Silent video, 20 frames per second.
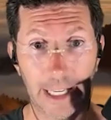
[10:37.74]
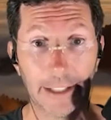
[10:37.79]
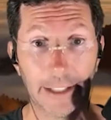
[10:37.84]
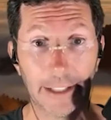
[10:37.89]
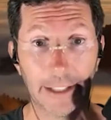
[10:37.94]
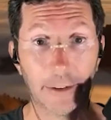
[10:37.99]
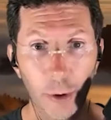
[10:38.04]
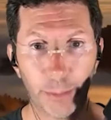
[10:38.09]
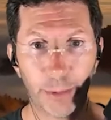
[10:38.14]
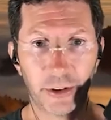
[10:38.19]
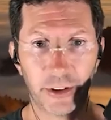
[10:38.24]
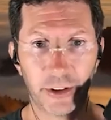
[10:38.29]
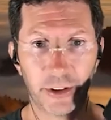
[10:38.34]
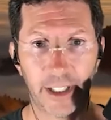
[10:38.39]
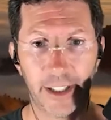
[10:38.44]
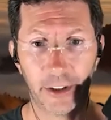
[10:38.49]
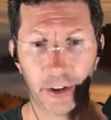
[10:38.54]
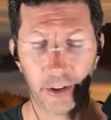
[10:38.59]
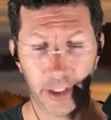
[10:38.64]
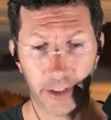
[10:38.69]
at two
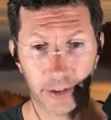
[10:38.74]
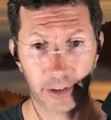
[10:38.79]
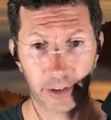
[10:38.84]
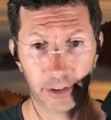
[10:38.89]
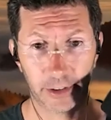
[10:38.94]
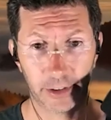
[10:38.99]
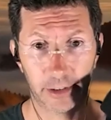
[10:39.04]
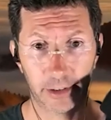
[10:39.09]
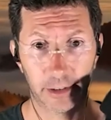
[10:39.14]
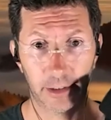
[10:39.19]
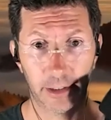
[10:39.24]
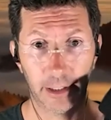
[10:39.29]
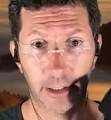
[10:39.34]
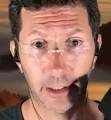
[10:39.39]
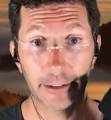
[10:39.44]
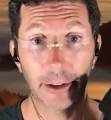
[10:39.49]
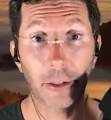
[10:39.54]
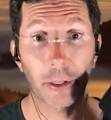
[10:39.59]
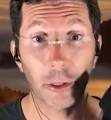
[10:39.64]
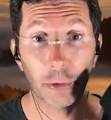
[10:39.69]
percent interest?"
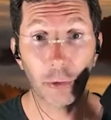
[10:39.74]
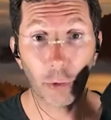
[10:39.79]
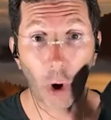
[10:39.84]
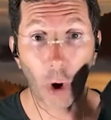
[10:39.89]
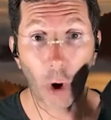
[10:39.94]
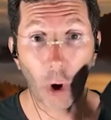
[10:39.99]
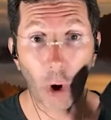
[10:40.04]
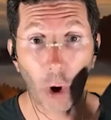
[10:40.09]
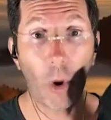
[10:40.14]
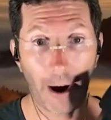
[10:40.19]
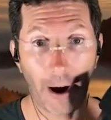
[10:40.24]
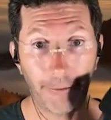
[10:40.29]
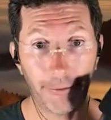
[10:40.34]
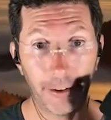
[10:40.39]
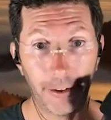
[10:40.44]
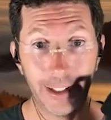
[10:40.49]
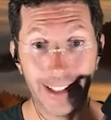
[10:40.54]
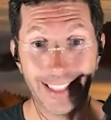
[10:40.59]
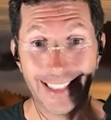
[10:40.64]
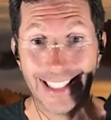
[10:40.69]
To throw
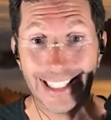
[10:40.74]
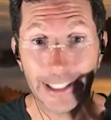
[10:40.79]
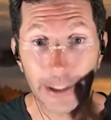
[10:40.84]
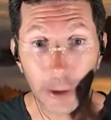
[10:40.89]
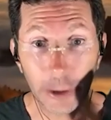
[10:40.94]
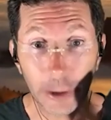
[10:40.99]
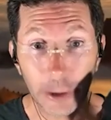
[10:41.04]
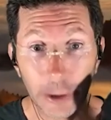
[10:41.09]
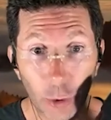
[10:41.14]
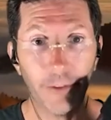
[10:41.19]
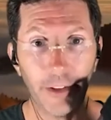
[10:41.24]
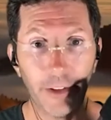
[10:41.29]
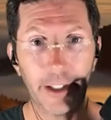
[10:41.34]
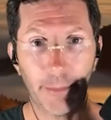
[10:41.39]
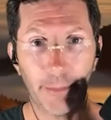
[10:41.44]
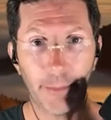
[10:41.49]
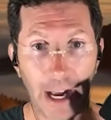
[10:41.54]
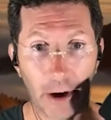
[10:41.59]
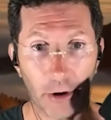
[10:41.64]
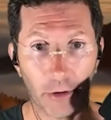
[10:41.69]
off the
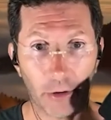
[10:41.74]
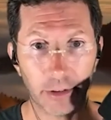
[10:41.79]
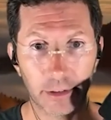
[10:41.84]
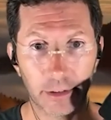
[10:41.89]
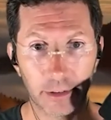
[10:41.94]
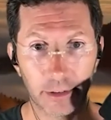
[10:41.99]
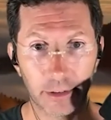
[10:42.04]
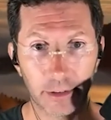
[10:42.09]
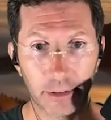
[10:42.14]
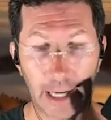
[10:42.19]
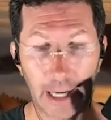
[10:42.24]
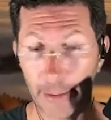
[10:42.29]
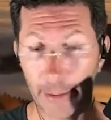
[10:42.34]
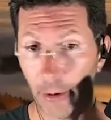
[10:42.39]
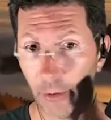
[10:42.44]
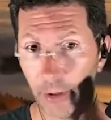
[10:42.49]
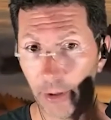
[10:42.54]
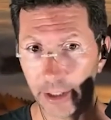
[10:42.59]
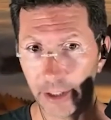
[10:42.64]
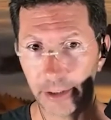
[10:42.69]
equivalent amount,
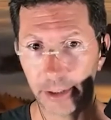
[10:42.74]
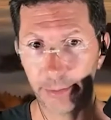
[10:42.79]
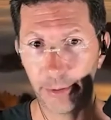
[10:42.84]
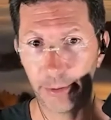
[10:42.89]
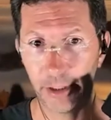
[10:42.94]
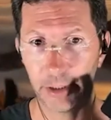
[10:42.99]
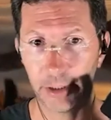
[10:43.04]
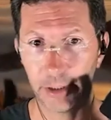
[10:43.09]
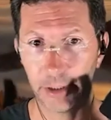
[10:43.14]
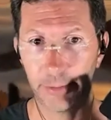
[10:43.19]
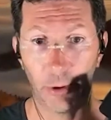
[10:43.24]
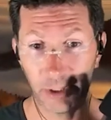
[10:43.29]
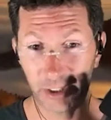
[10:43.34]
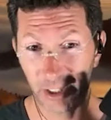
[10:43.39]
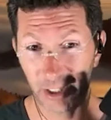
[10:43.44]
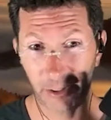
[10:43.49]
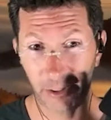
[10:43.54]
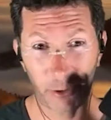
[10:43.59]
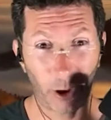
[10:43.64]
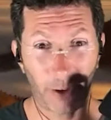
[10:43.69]
I don't want to touch the principal. I'm
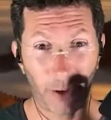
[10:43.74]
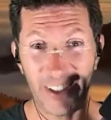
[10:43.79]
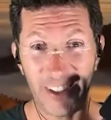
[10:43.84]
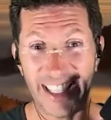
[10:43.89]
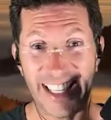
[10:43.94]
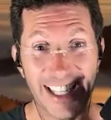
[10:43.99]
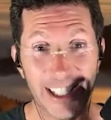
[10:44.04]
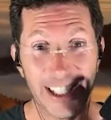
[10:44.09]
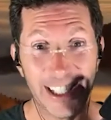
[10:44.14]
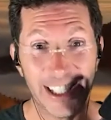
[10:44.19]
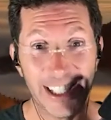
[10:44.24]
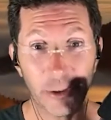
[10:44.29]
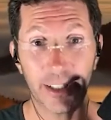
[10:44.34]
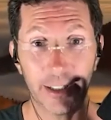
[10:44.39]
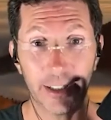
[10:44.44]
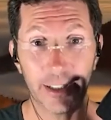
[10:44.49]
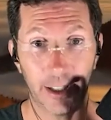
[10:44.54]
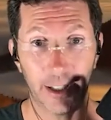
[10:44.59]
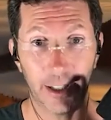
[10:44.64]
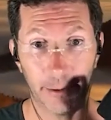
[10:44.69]
just going to throw off an
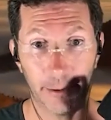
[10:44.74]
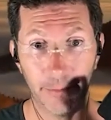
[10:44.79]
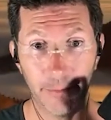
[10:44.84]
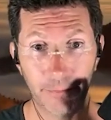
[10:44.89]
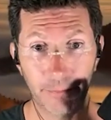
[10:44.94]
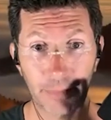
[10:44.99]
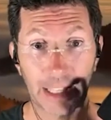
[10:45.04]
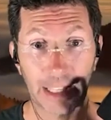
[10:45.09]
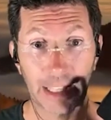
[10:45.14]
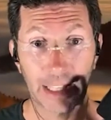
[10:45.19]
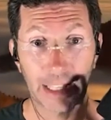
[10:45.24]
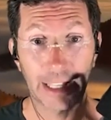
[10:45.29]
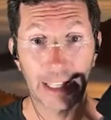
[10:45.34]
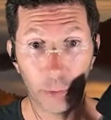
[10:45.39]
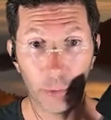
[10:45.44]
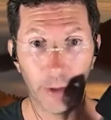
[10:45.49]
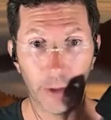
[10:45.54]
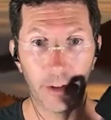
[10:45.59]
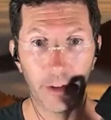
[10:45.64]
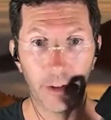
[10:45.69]
interest income,
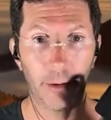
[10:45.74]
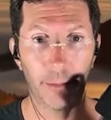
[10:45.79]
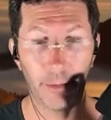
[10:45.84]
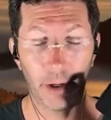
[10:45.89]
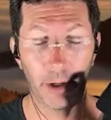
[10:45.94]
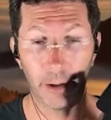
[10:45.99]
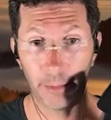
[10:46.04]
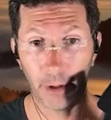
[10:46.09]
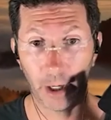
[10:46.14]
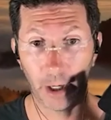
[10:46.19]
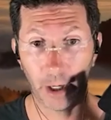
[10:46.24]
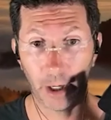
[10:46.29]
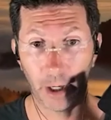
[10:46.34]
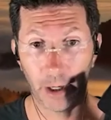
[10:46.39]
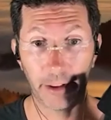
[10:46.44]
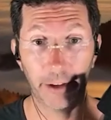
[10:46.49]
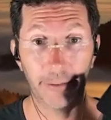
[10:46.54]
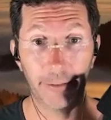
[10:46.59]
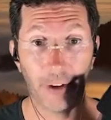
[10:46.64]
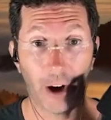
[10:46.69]
the equivalent
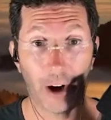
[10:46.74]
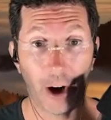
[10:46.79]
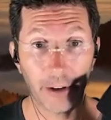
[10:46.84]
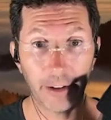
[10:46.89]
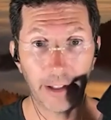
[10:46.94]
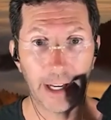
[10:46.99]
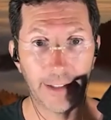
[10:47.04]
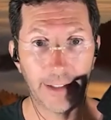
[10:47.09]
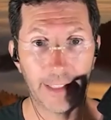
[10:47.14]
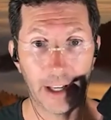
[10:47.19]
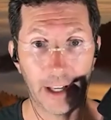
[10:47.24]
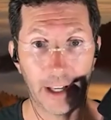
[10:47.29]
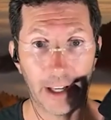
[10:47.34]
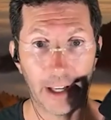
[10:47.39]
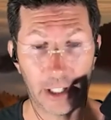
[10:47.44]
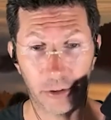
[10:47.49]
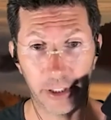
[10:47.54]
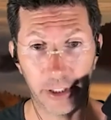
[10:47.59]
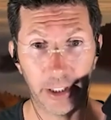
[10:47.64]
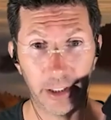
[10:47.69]
amount of one hundred eighty
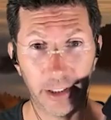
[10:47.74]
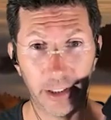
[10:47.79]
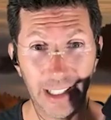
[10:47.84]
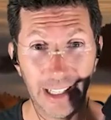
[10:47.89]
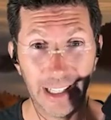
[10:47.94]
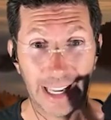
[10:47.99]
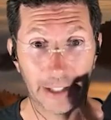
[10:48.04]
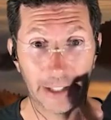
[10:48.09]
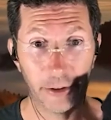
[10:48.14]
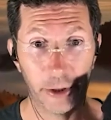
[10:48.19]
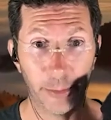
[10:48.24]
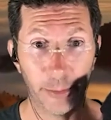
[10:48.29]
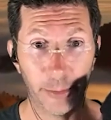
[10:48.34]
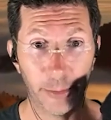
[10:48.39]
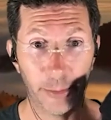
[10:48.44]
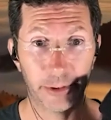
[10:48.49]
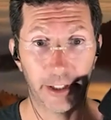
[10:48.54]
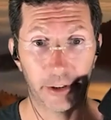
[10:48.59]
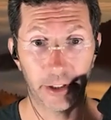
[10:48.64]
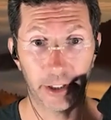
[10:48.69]
thousand dollars a year at two
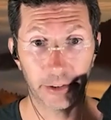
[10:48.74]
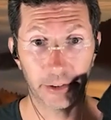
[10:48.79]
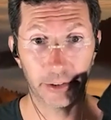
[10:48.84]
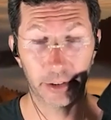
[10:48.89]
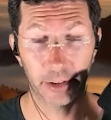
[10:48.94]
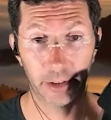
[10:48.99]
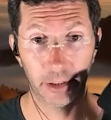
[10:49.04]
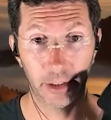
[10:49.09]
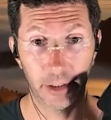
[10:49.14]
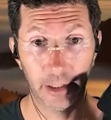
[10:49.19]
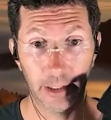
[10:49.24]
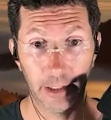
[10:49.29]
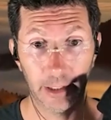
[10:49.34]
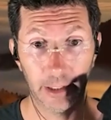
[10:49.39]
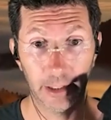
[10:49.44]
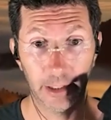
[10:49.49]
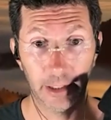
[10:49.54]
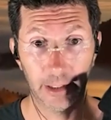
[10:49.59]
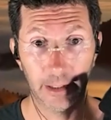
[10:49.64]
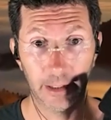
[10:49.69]
percent interest.
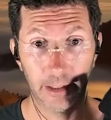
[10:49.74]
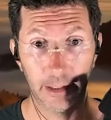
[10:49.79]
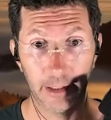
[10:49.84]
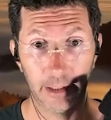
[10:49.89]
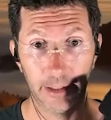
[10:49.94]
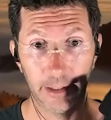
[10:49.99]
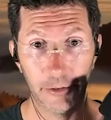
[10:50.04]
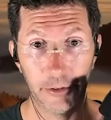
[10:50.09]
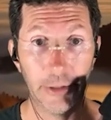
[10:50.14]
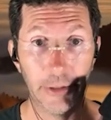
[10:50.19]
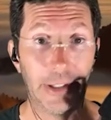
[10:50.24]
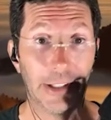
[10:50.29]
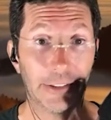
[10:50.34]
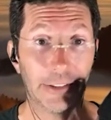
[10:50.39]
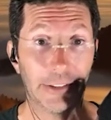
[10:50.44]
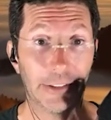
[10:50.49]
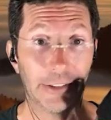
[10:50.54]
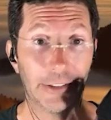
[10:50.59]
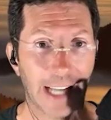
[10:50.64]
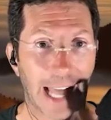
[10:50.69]
She would
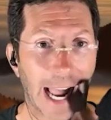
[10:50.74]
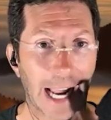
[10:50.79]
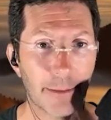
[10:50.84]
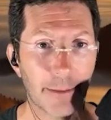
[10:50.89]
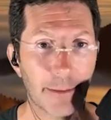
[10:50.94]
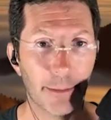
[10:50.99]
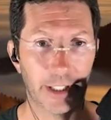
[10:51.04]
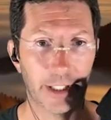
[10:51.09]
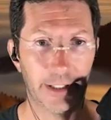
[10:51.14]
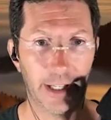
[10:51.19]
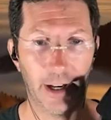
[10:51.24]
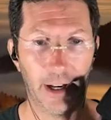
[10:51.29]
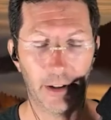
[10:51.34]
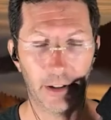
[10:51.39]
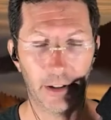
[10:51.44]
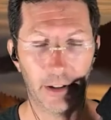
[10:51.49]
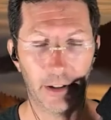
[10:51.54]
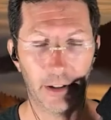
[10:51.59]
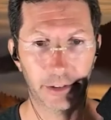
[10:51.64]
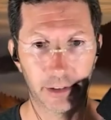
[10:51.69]
have to save nine million
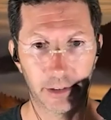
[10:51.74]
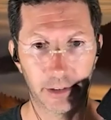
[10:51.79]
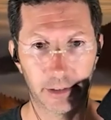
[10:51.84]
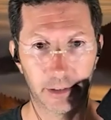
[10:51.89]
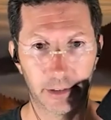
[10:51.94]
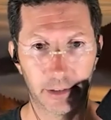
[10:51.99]
dollars